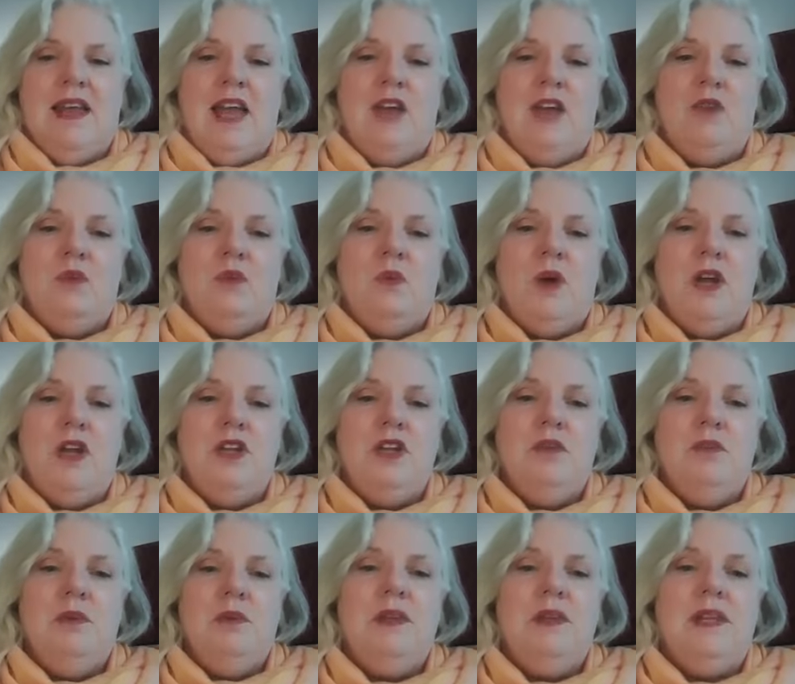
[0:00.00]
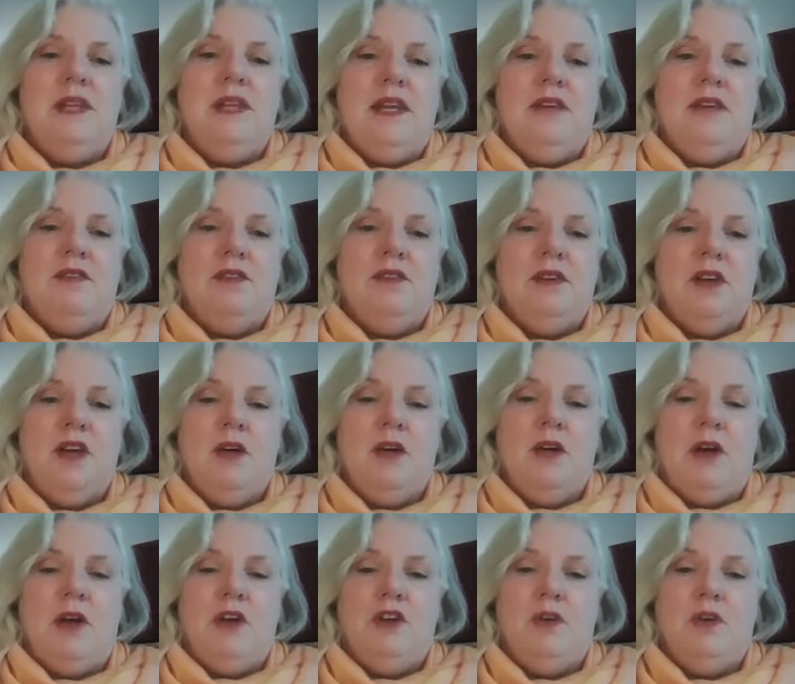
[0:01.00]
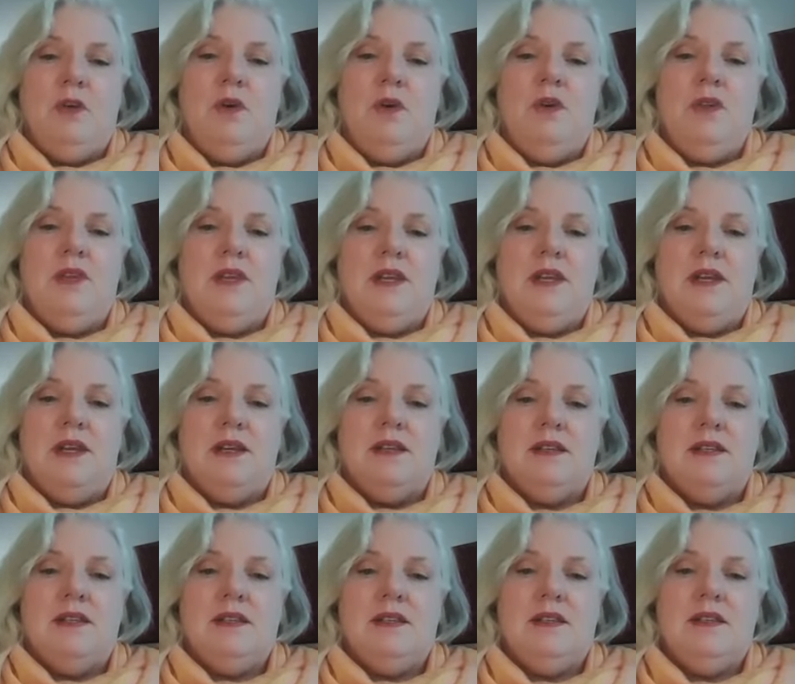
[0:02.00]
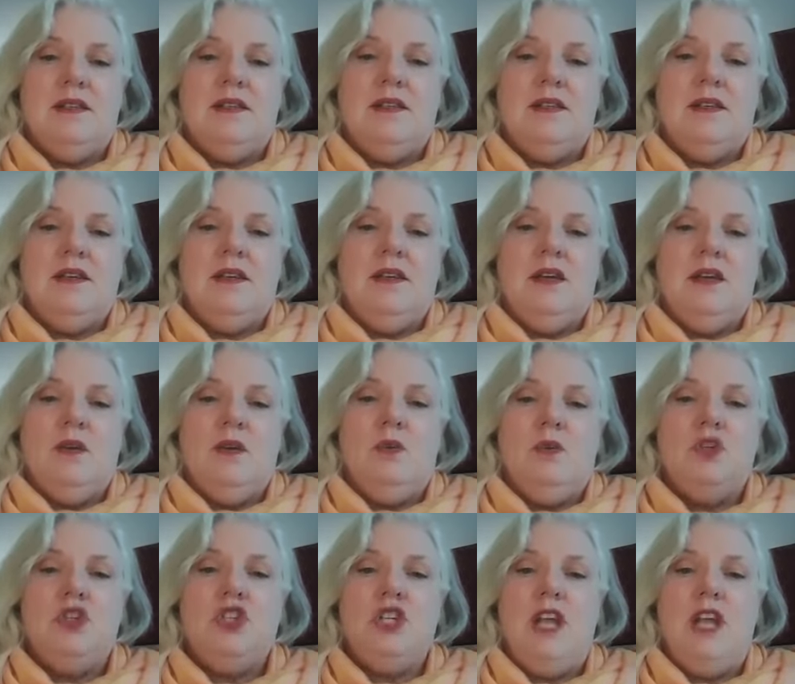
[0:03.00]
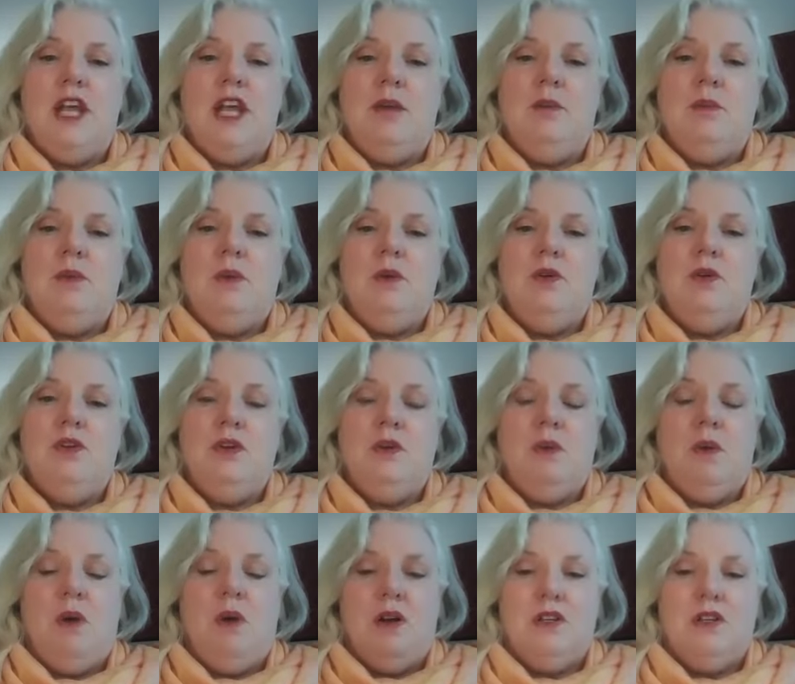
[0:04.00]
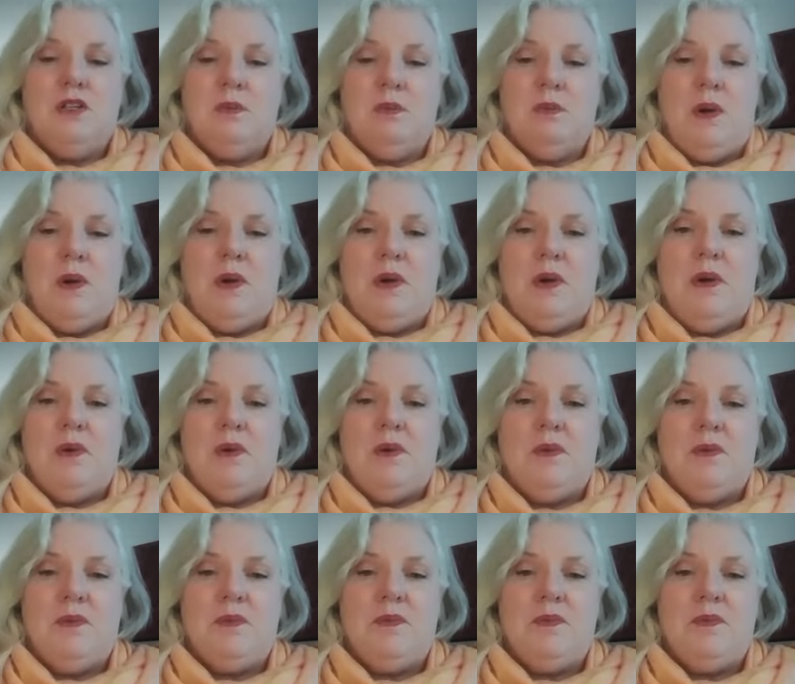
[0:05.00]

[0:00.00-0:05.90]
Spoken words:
And what you believe about your worthiness will shape who you are tomorrow.